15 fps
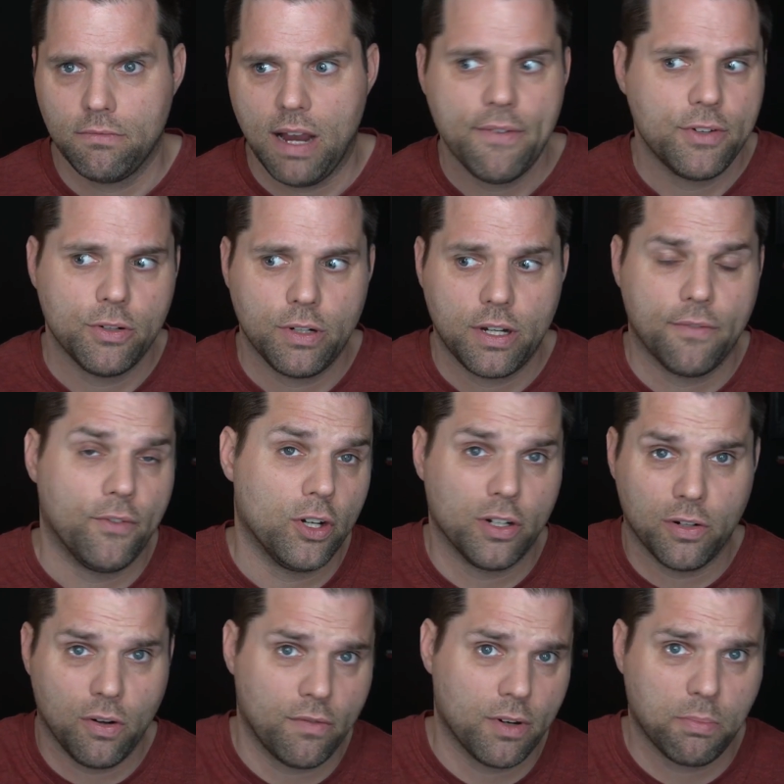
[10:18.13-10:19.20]
revenue and convert
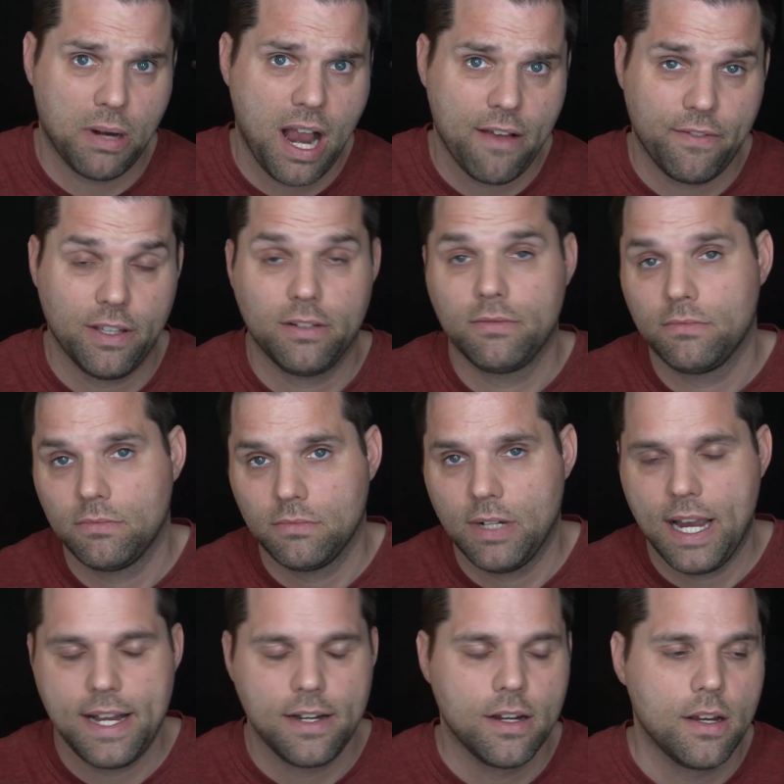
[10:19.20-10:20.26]
it over to profit,
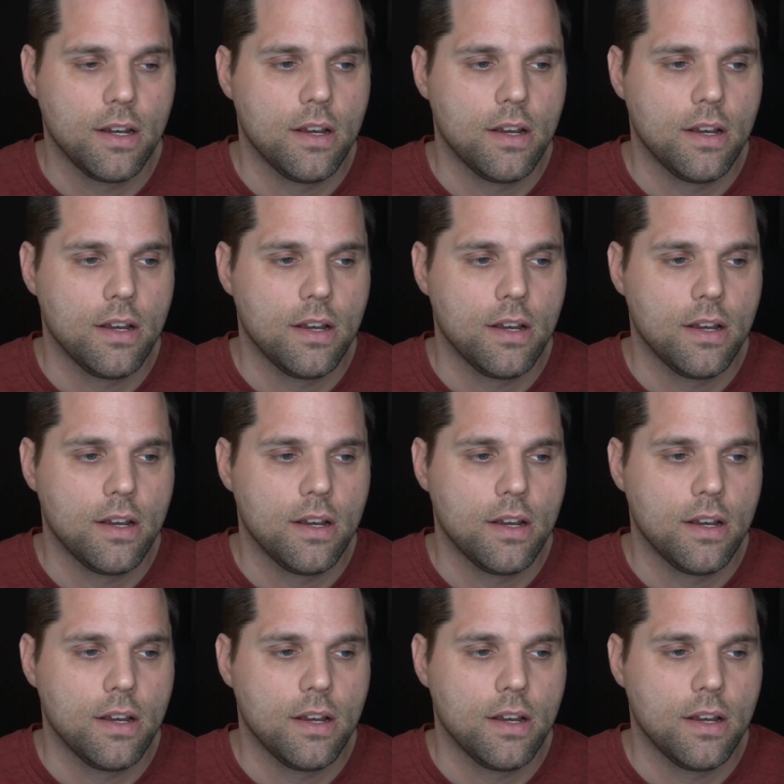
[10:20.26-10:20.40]
right?